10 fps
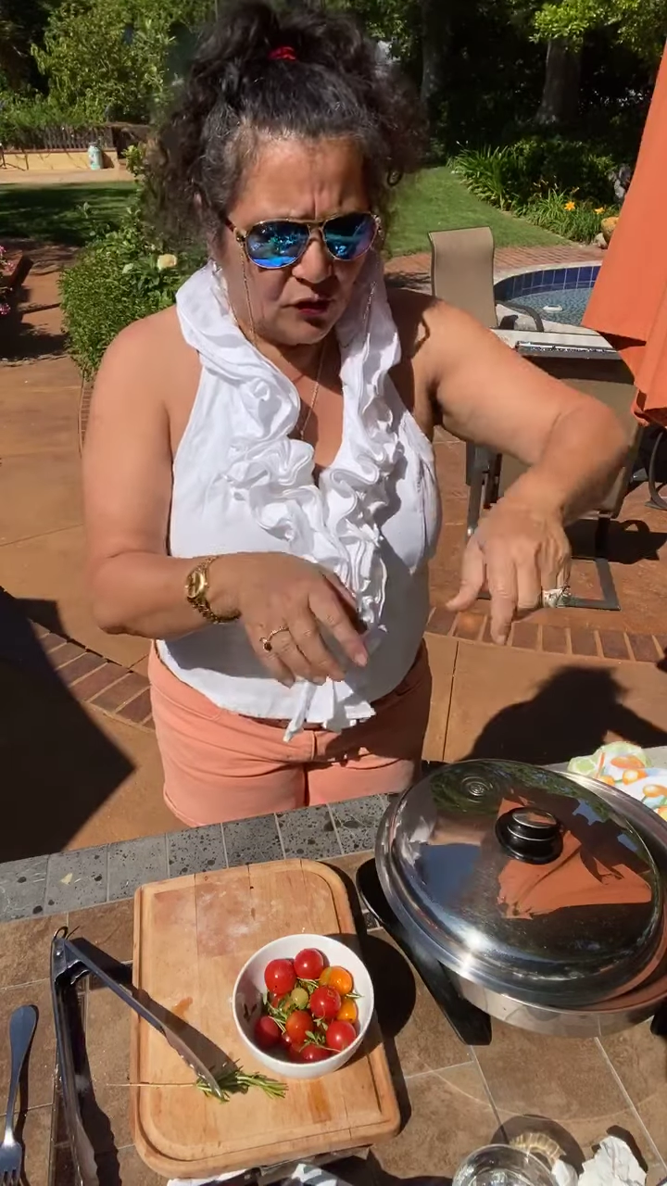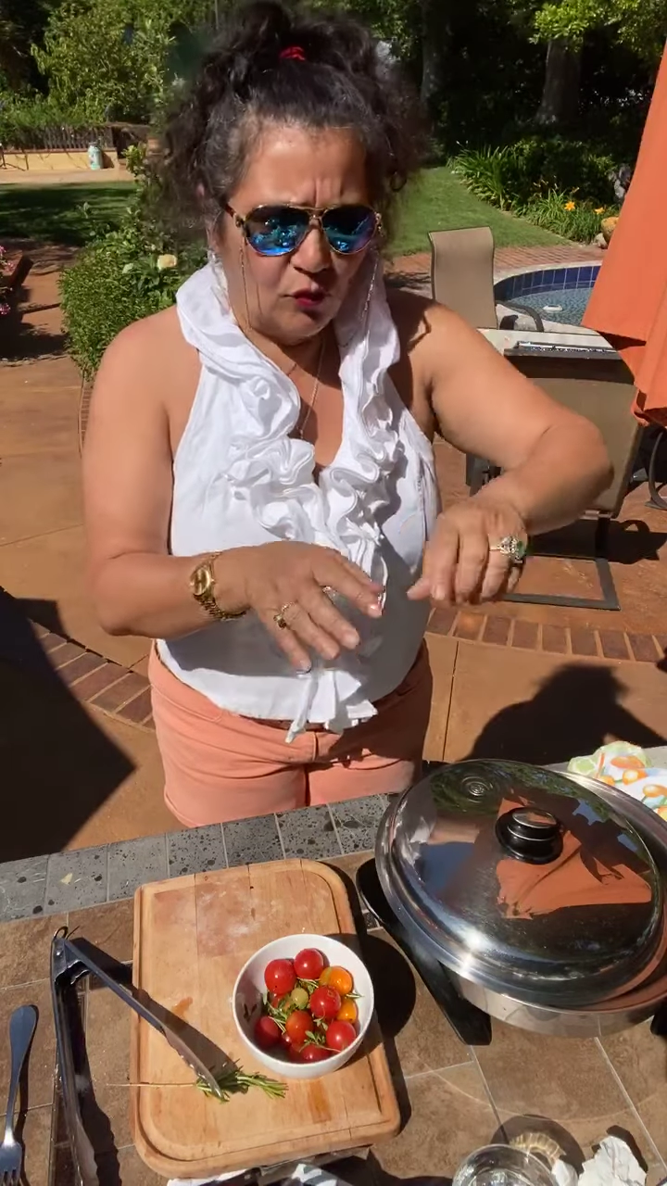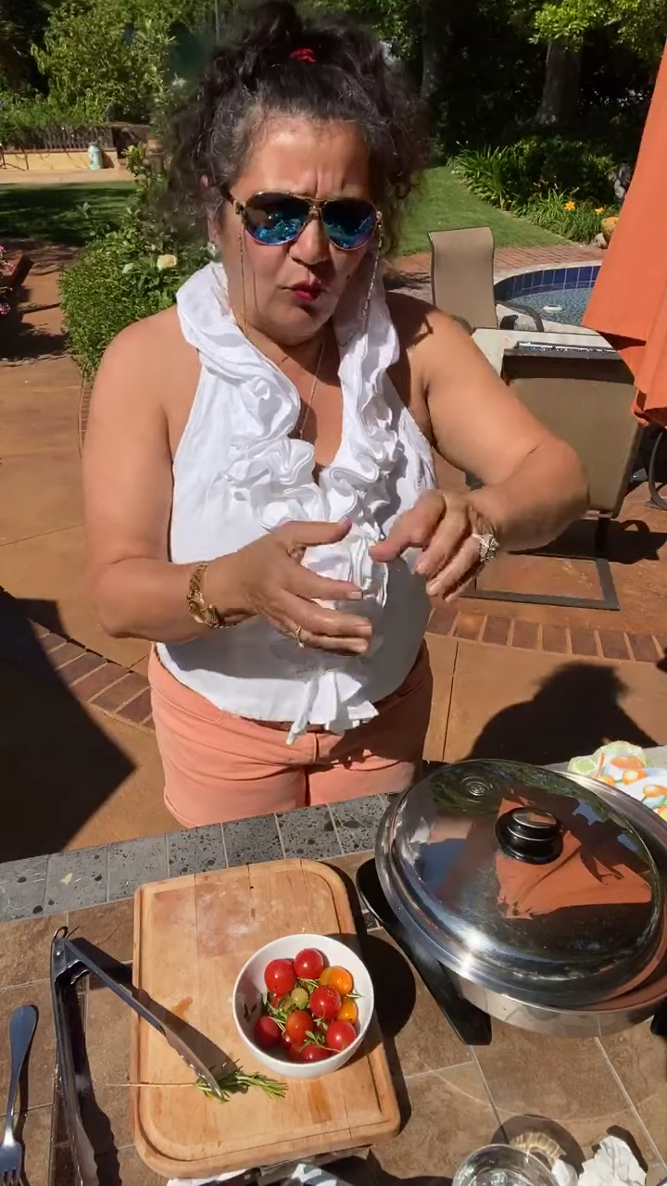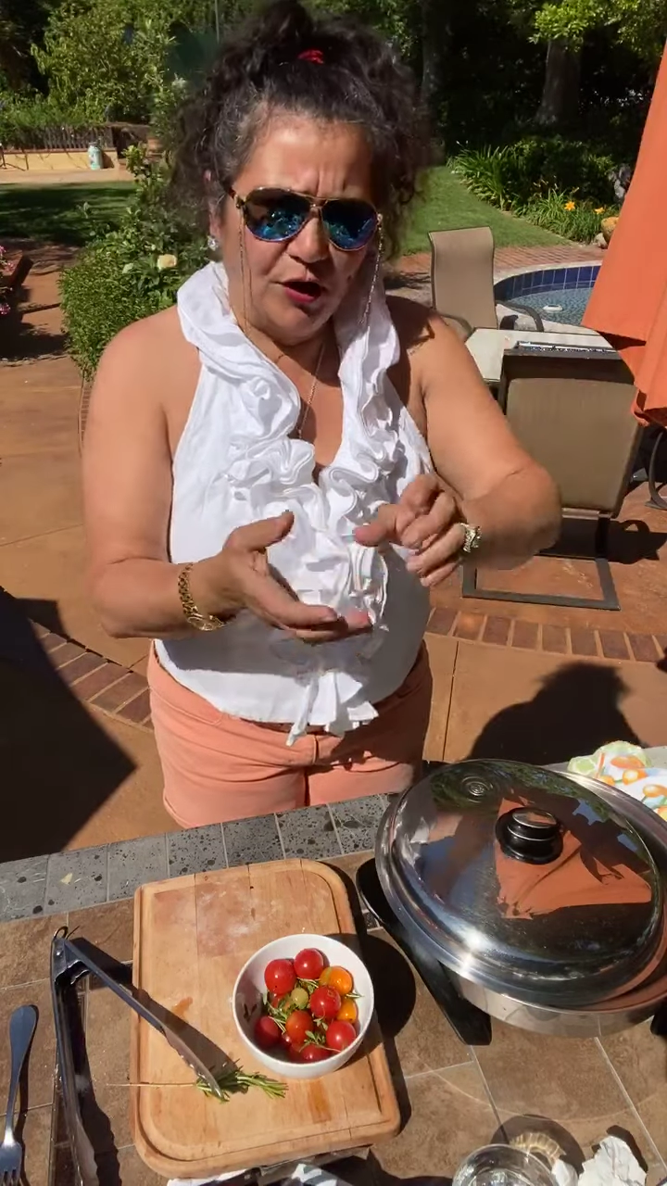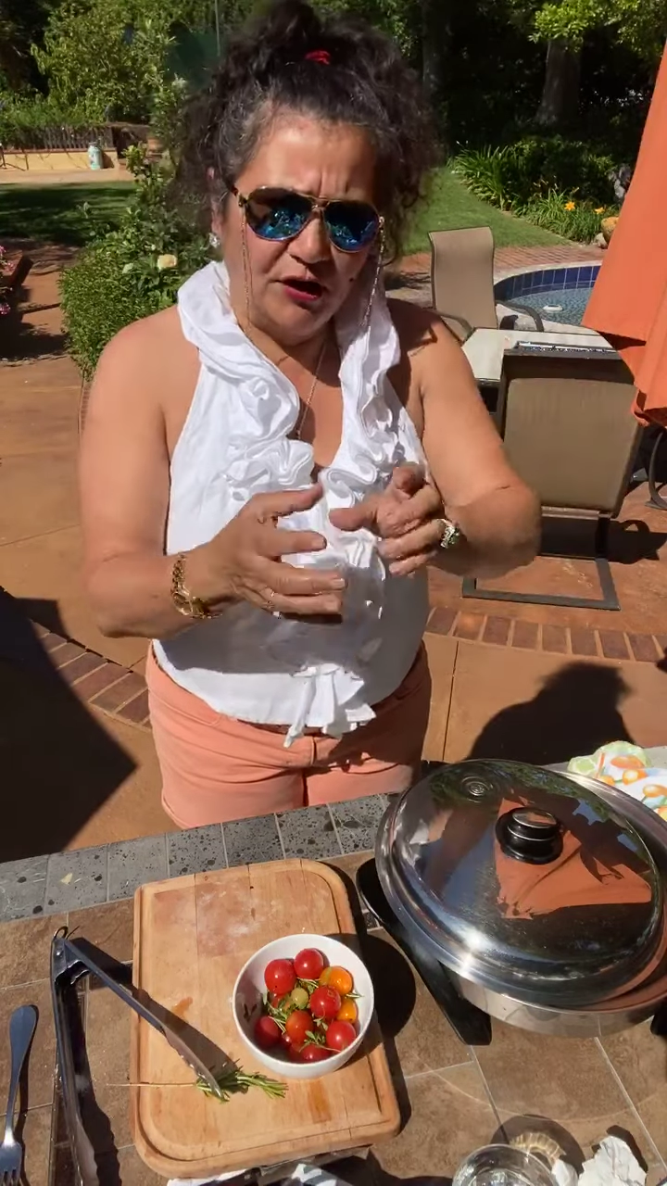
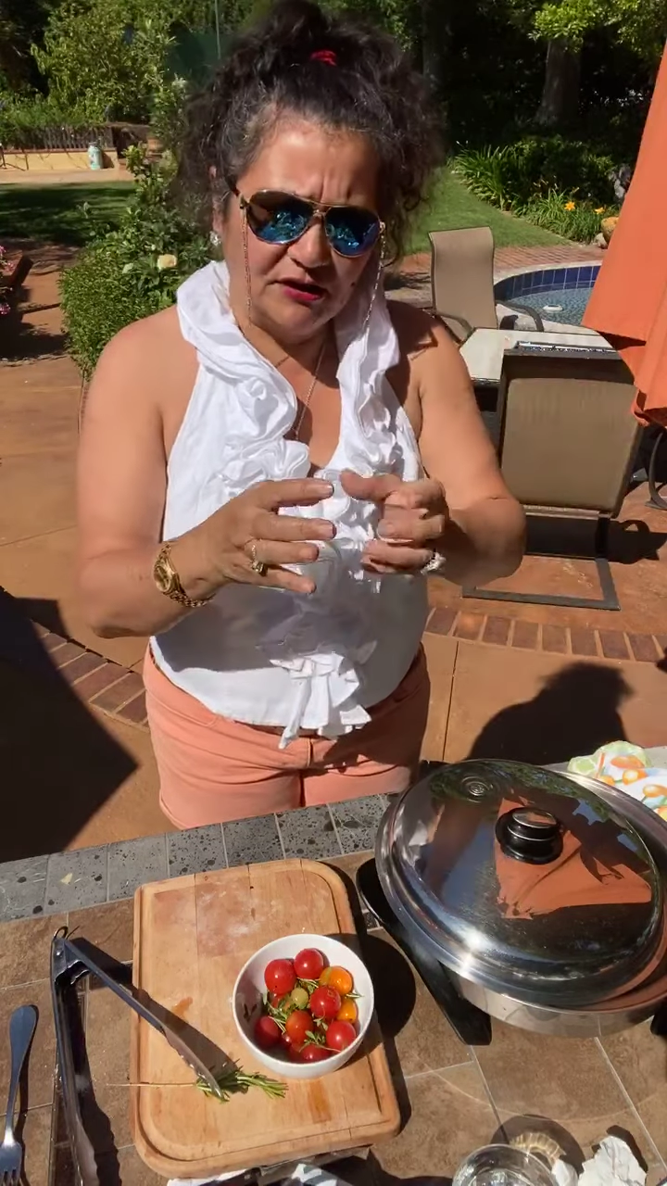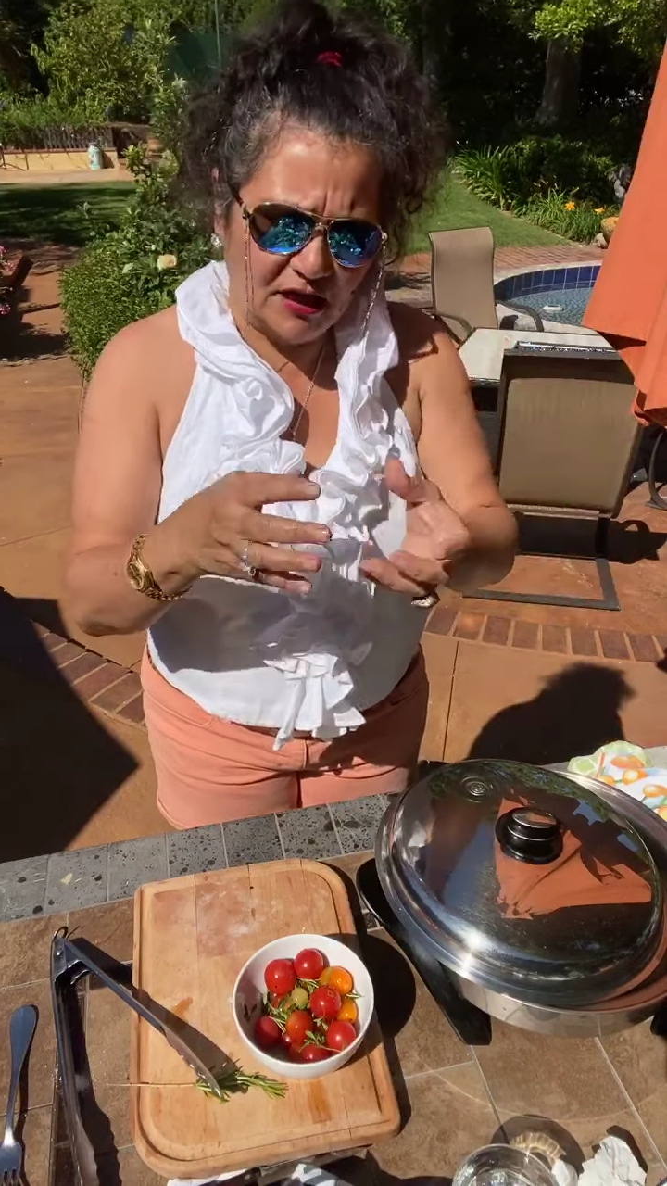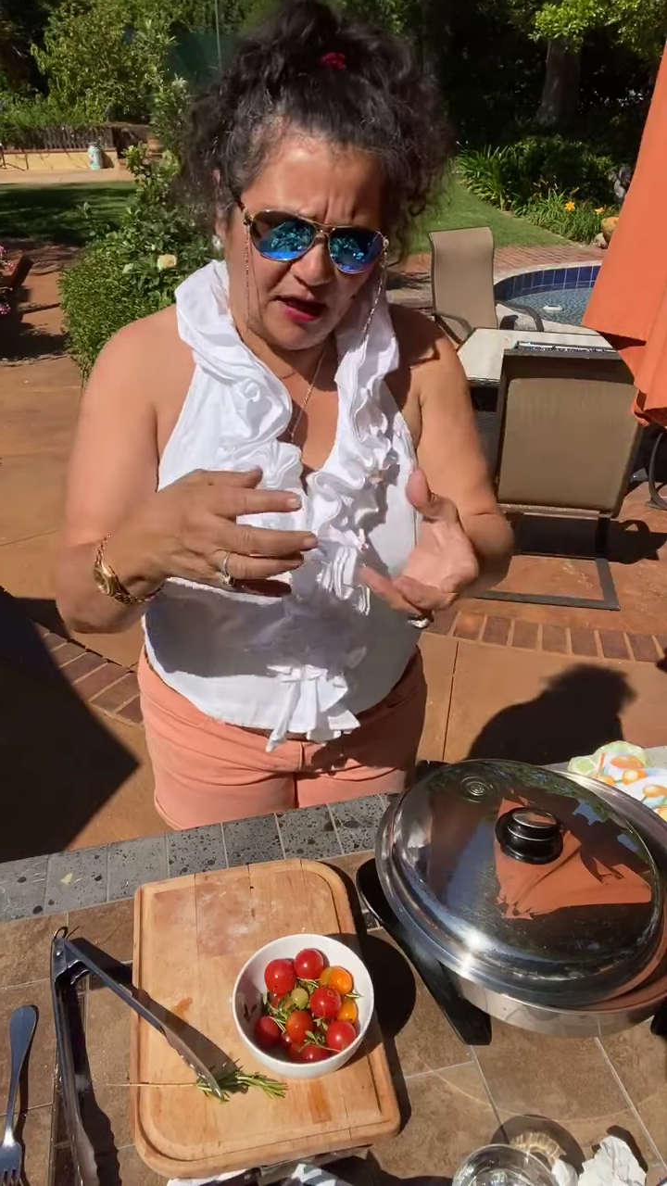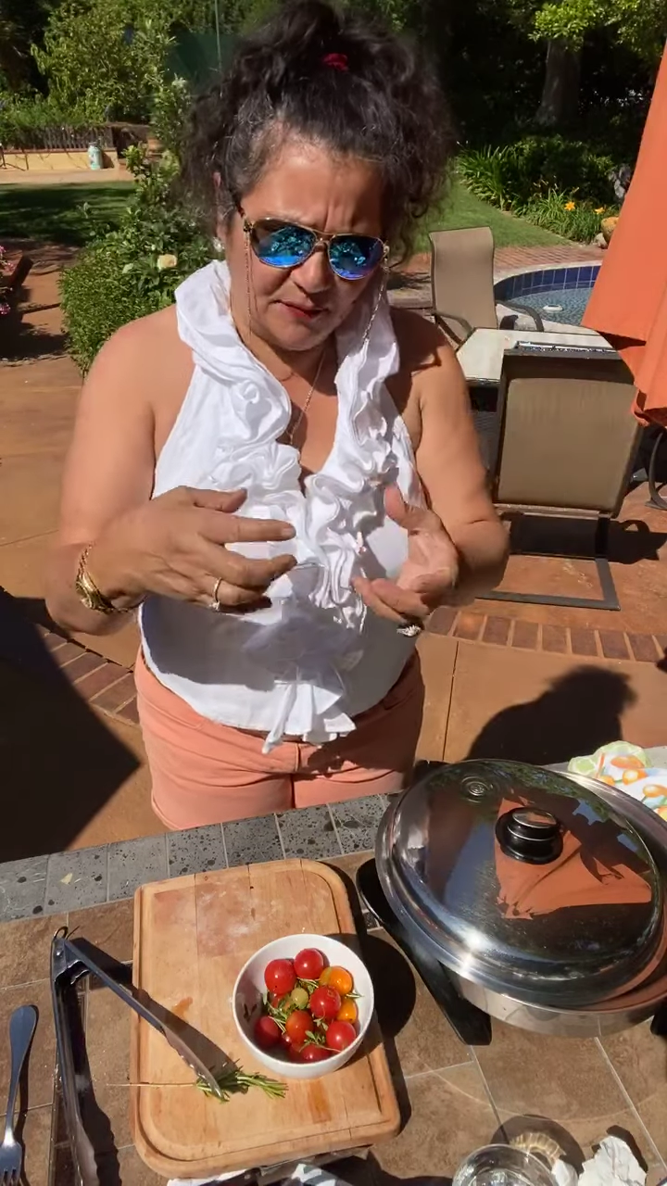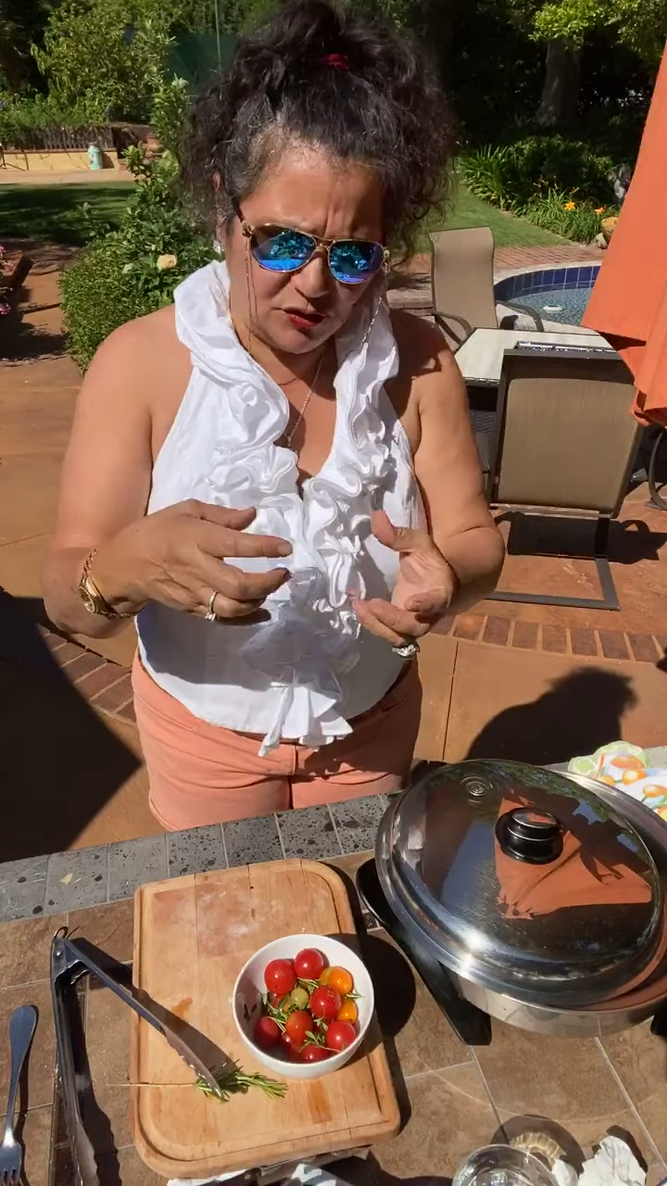When it comes